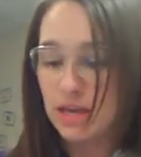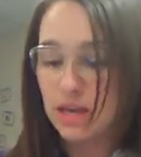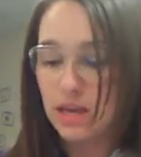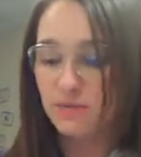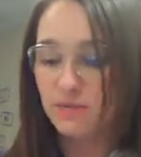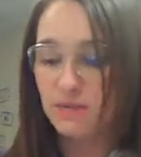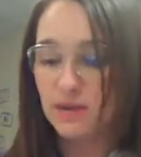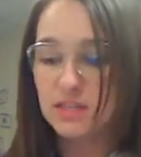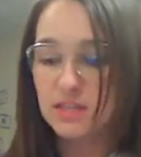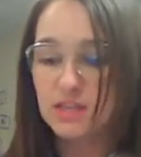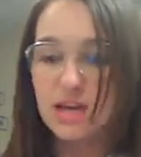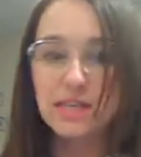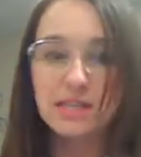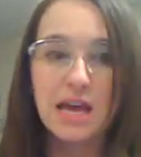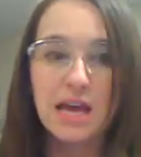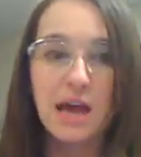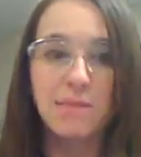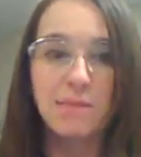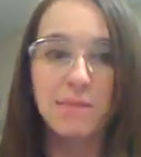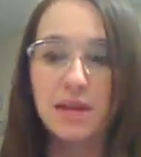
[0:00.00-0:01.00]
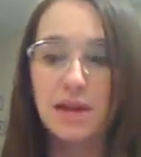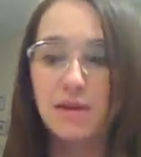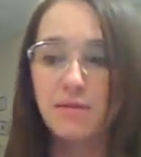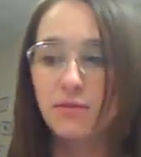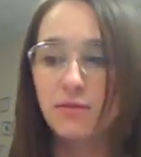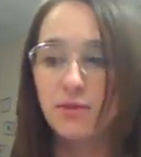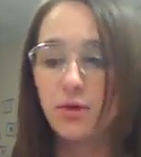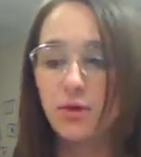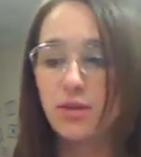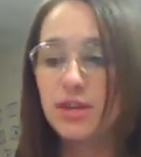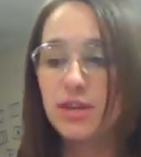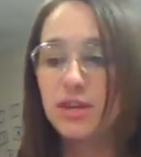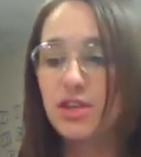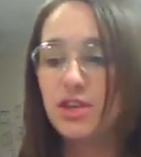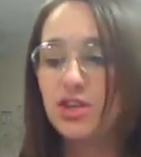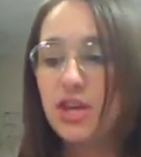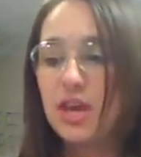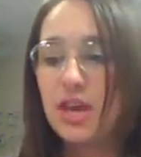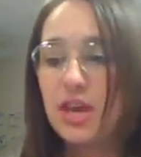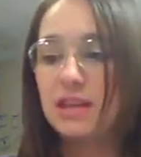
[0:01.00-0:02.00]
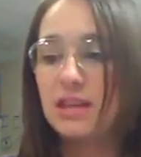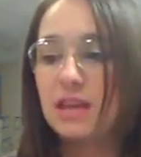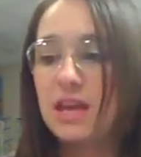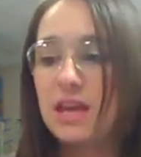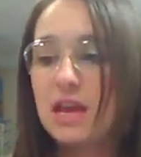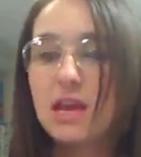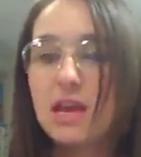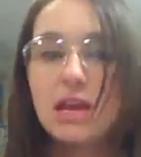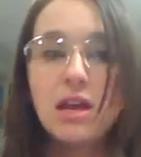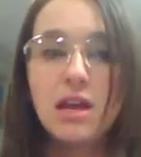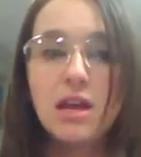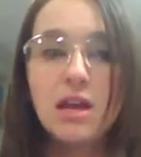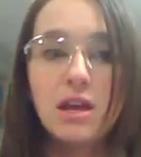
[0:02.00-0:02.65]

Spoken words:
If it does happen to get full, then gently,